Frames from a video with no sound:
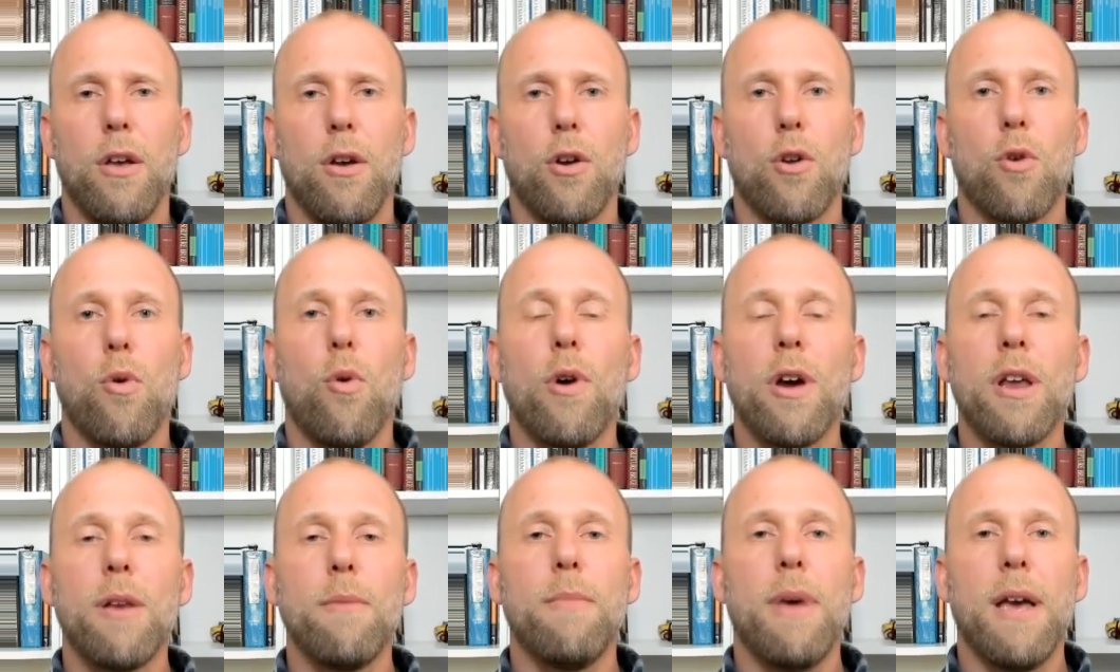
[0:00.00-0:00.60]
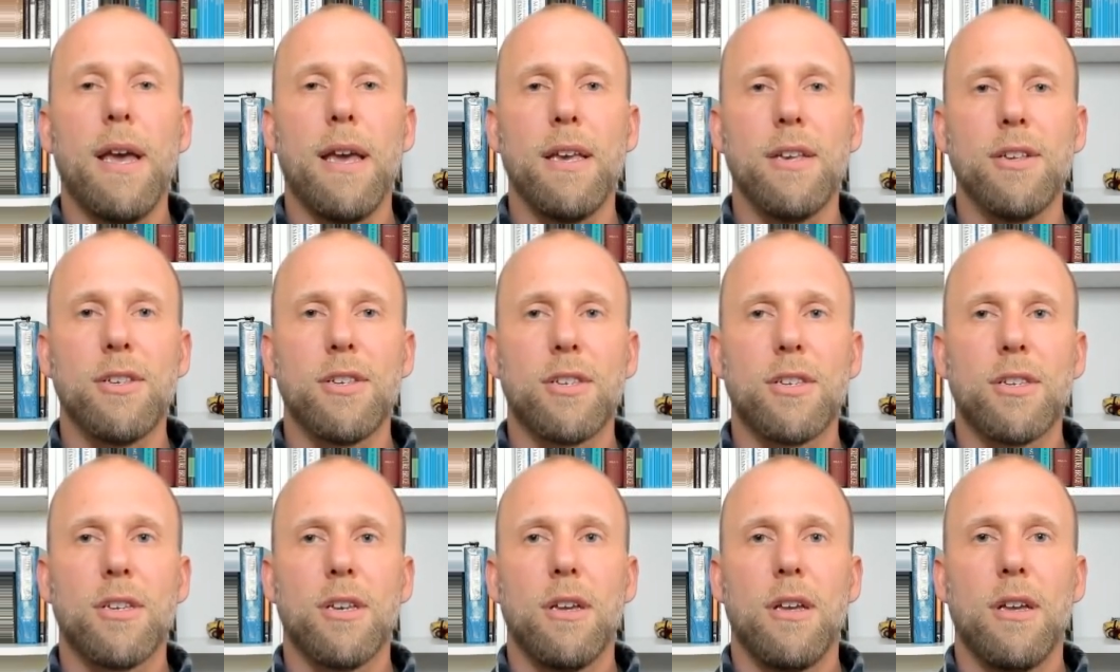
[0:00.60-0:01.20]

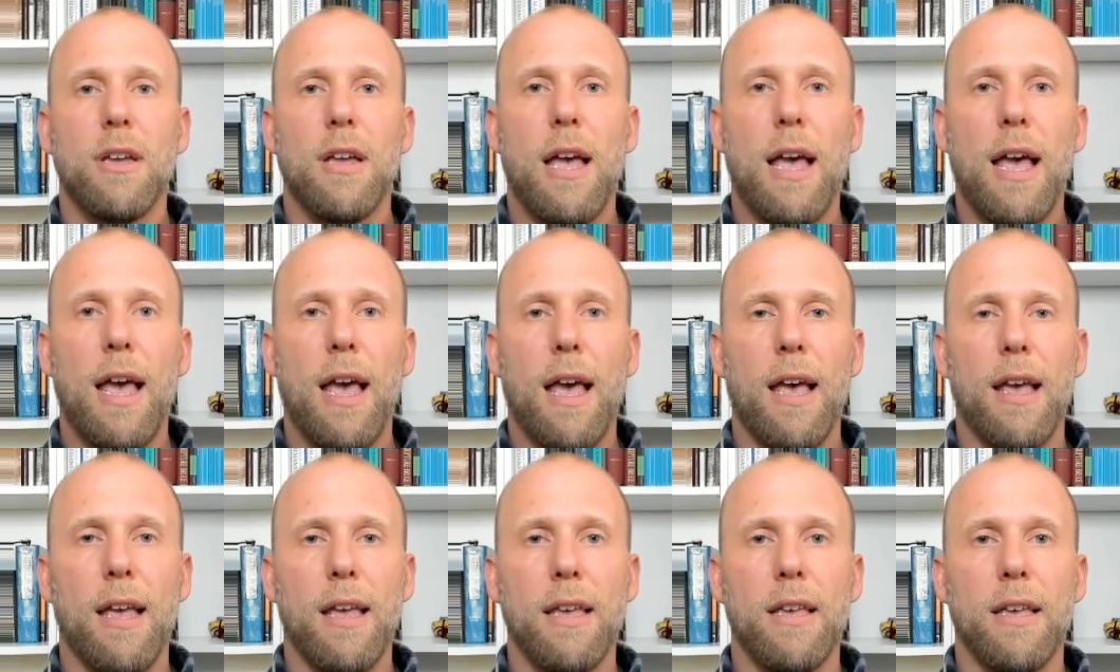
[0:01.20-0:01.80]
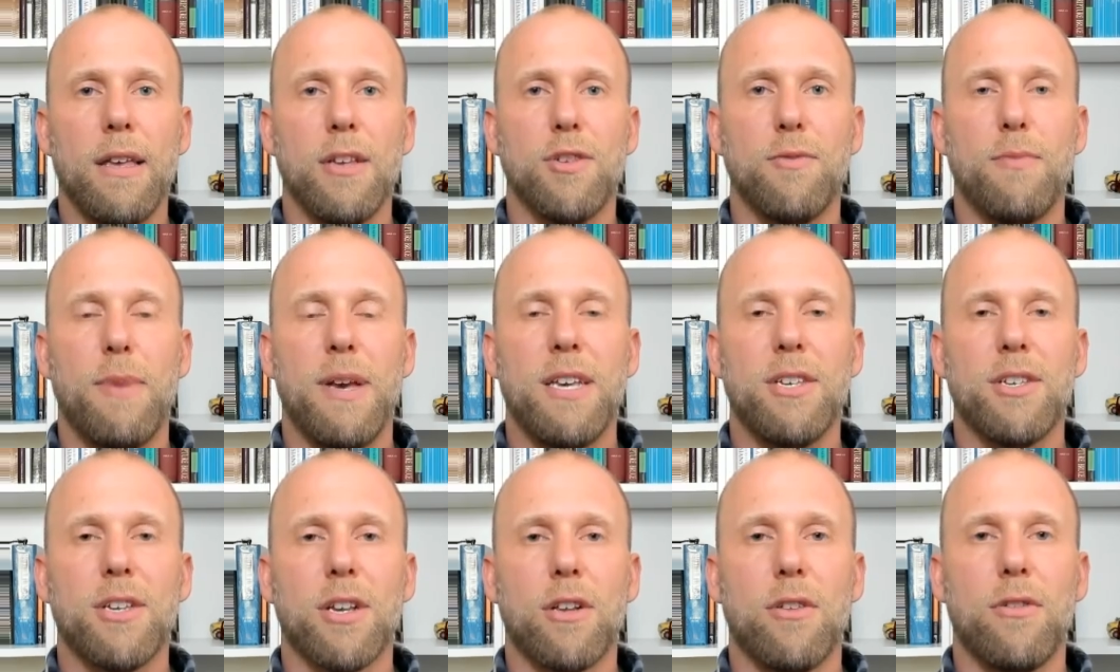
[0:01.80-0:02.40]
Coinbase
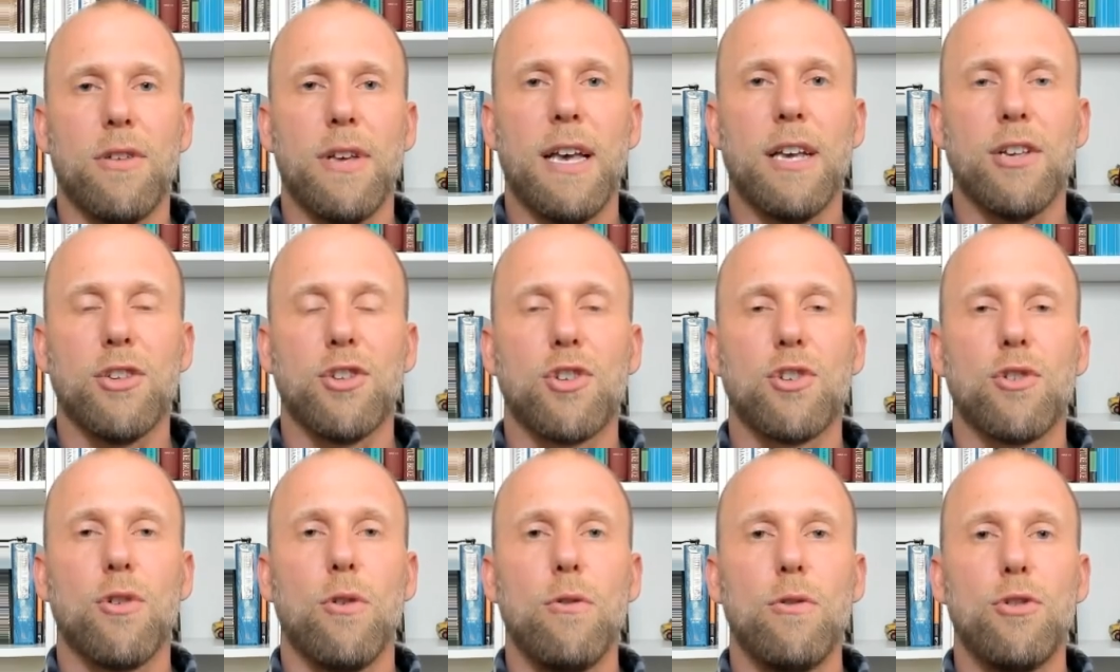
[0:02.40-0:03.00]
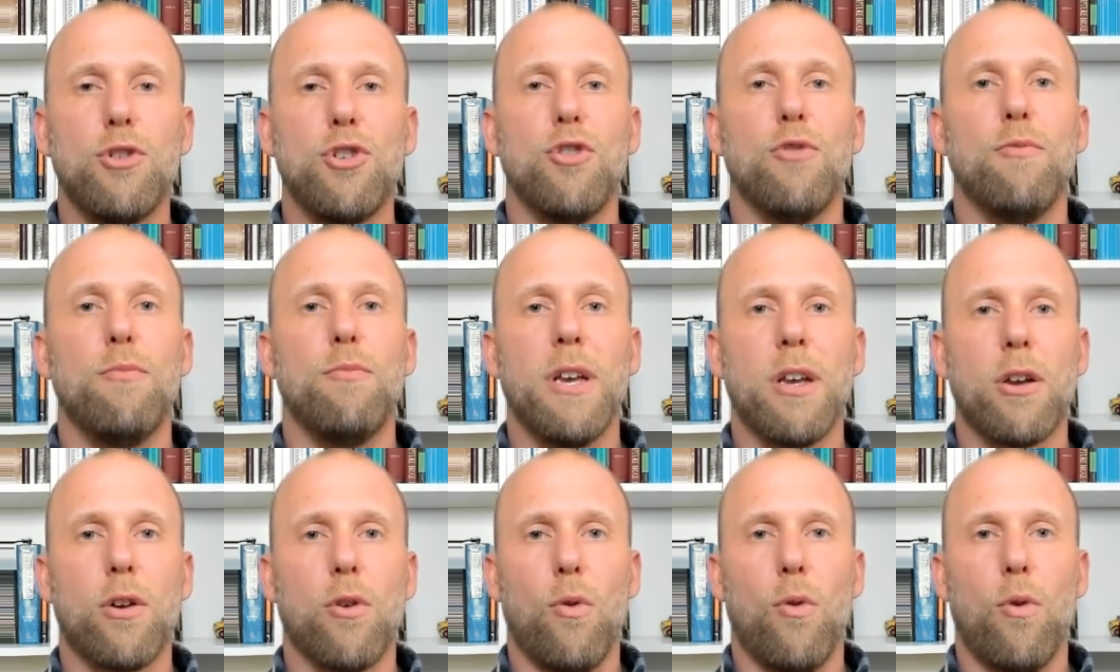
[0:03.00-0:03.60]
has sold you
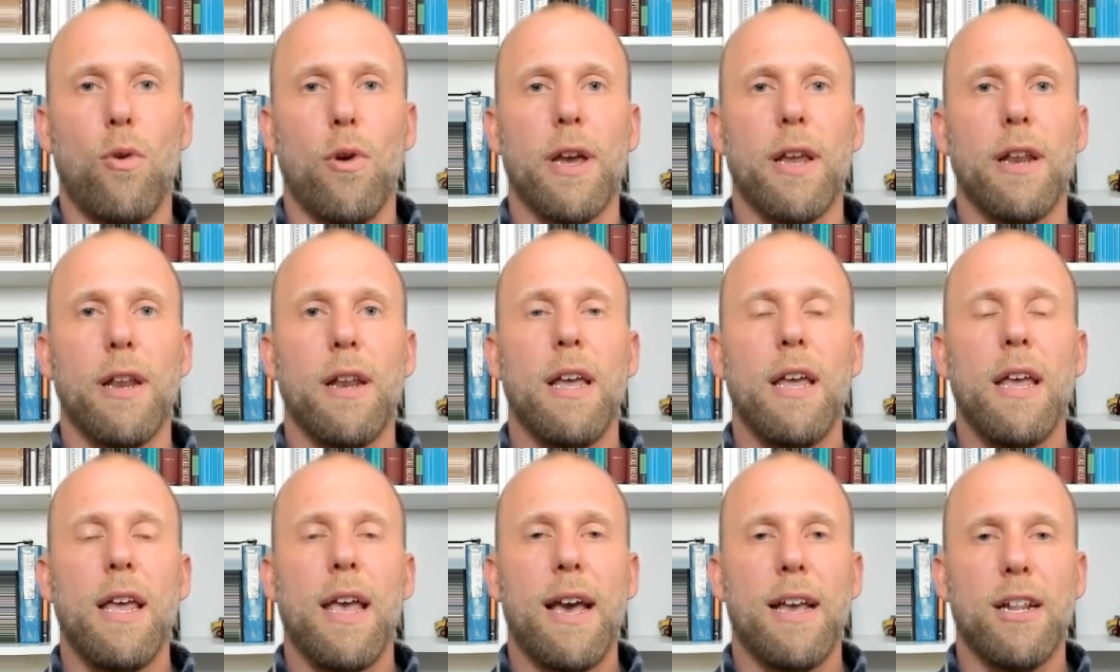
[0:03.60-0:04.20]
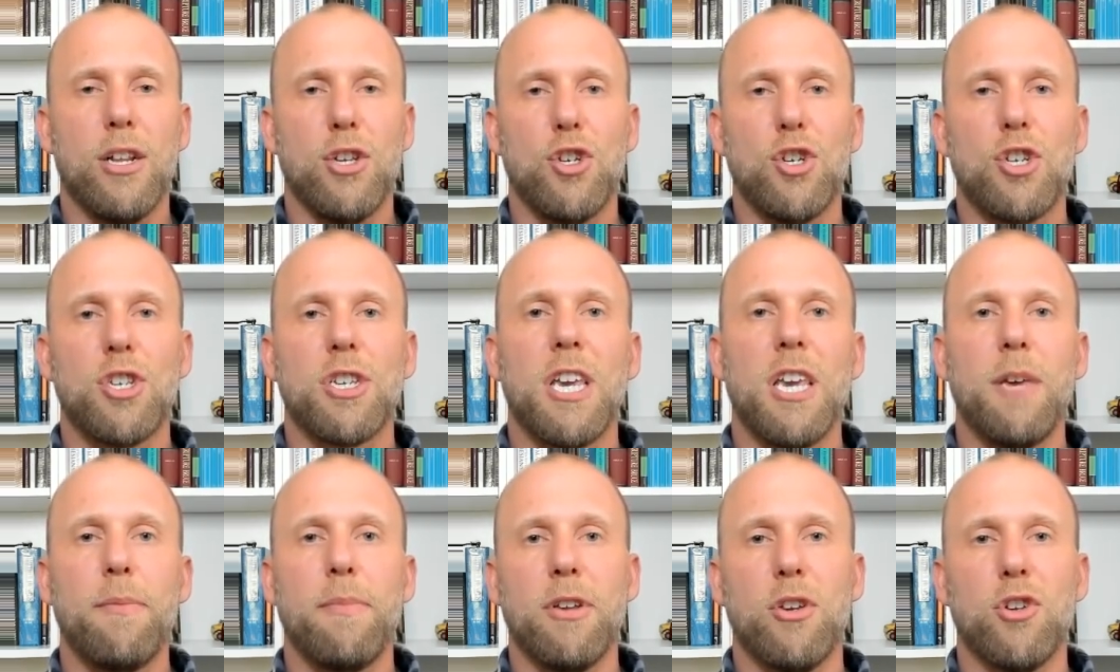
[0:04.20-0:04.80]
Bitcoin and is just
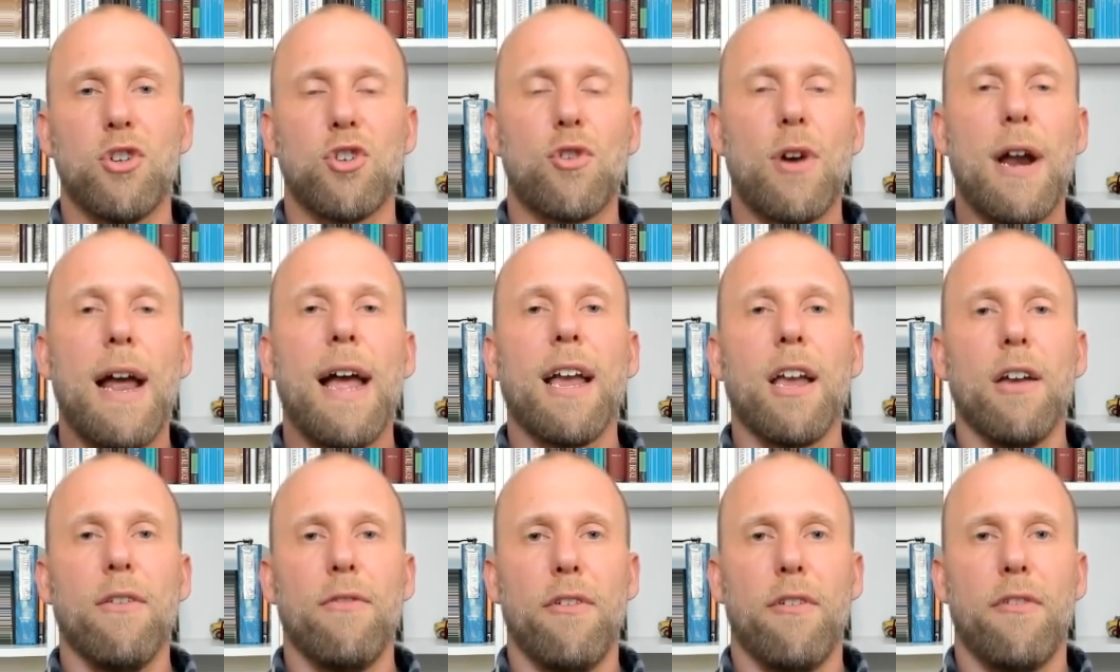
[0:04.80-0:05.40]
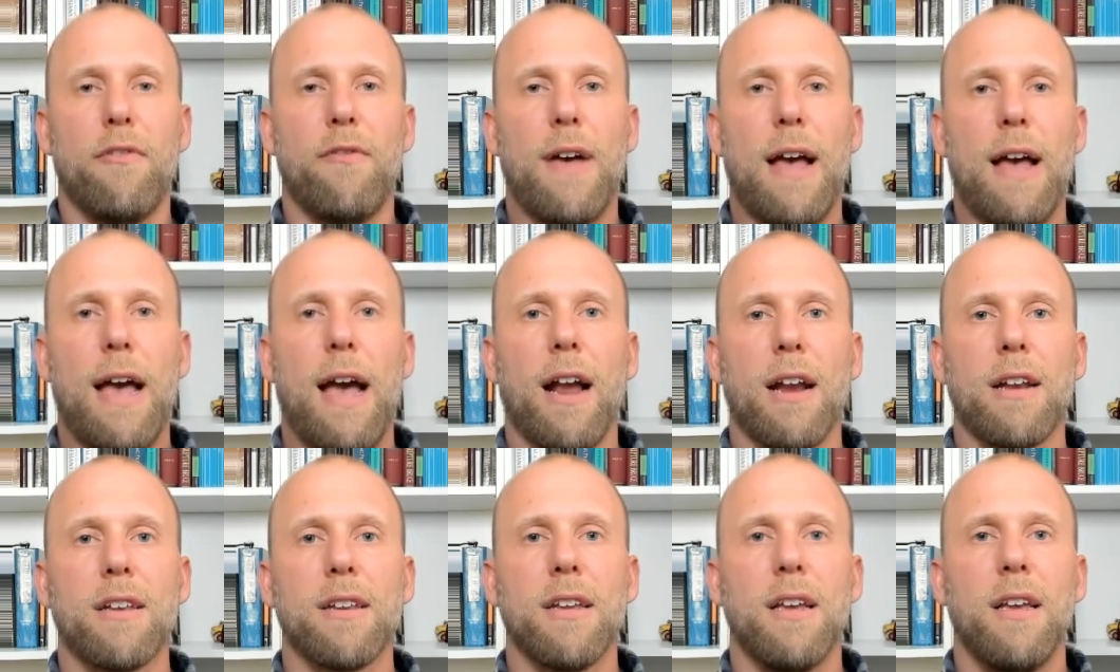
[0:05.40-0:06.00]
keeping track of the
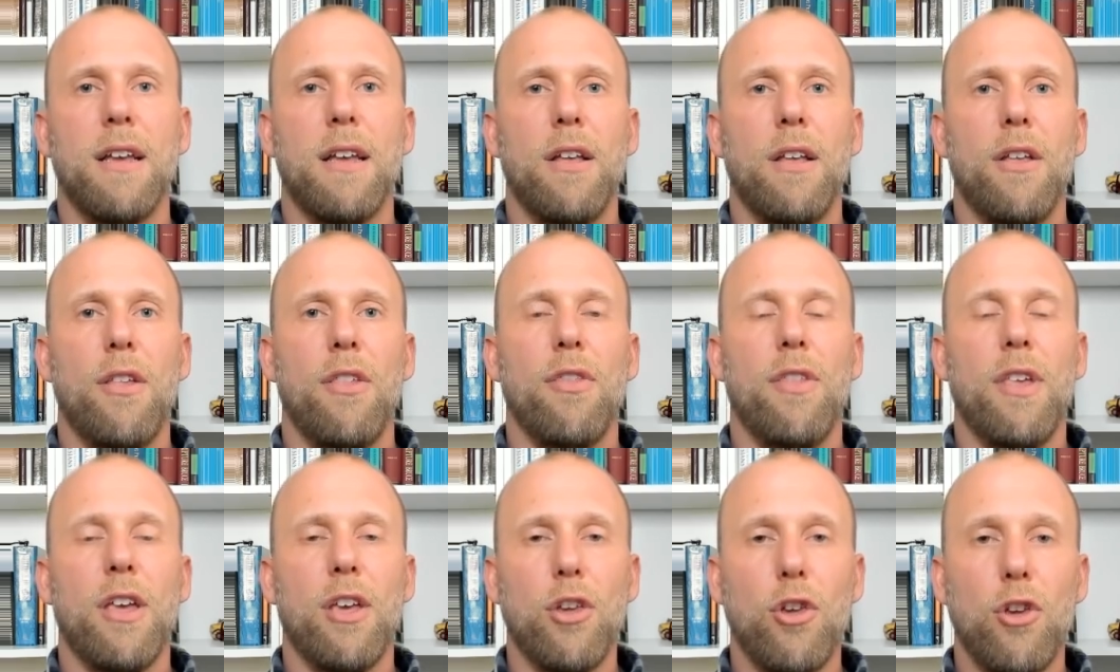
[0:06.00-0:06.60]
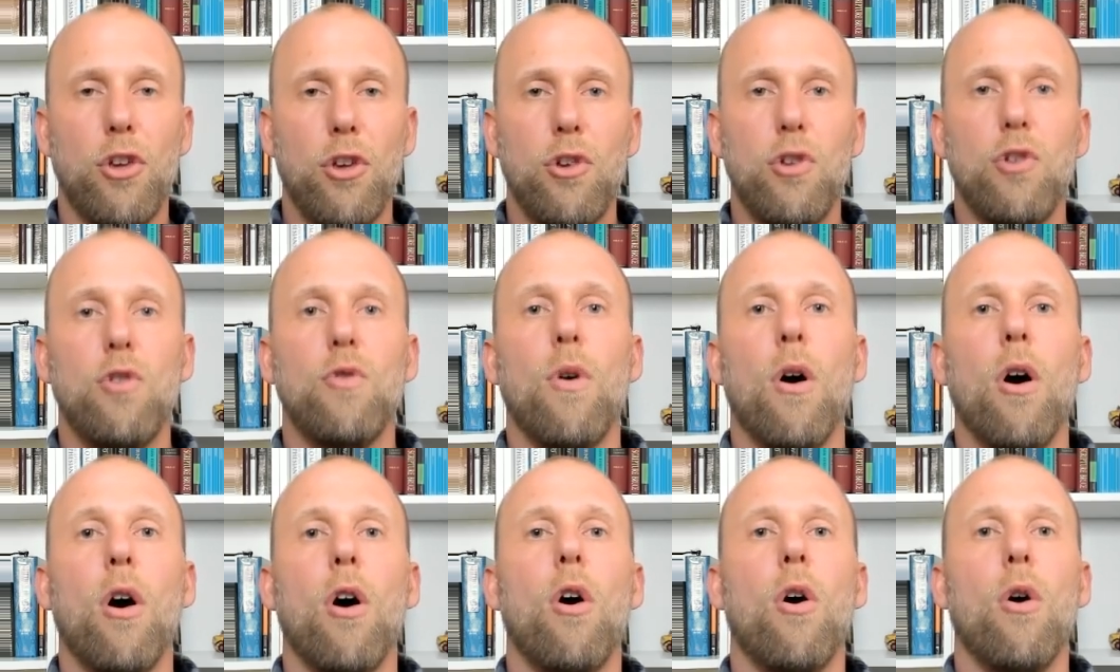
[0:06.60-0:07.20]
fact that
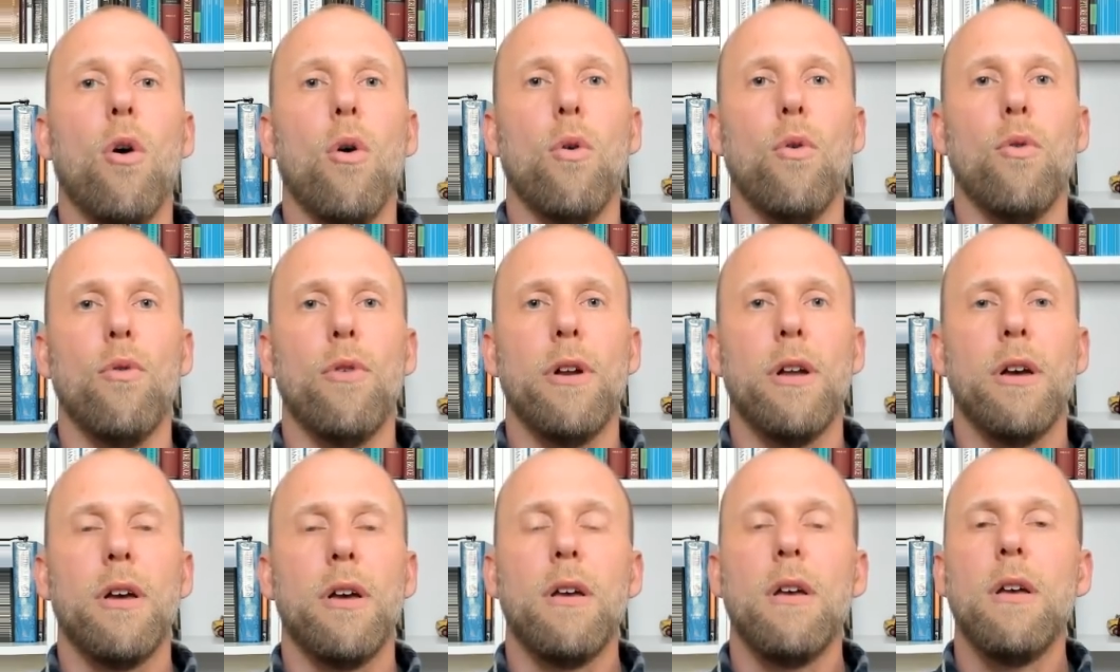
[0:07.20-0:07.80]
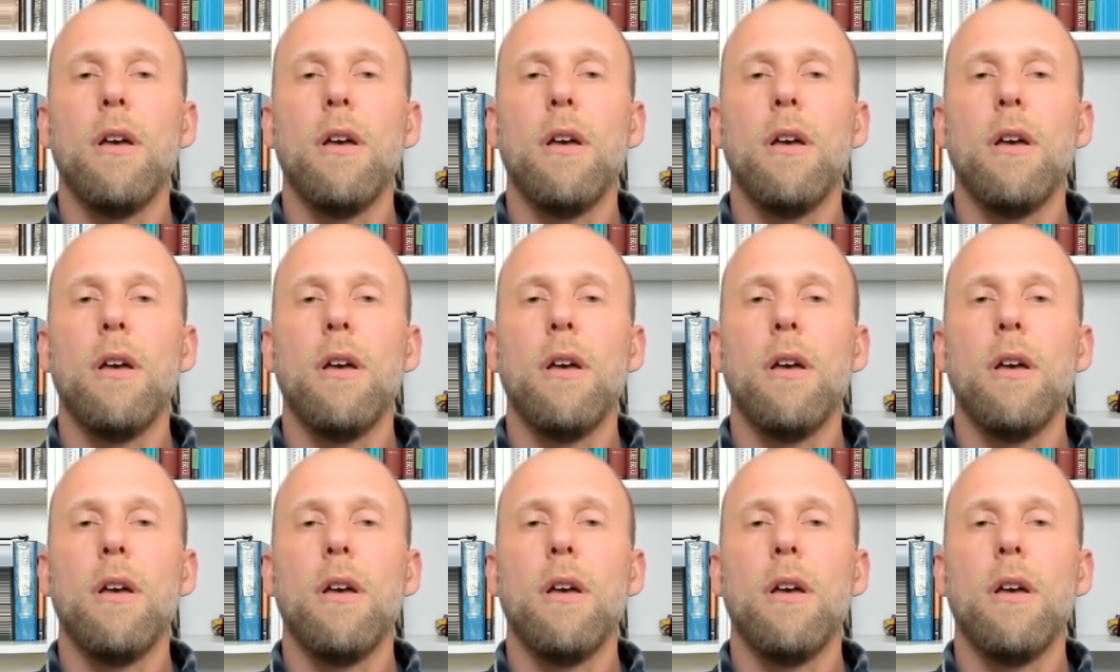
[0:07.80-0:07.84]
you own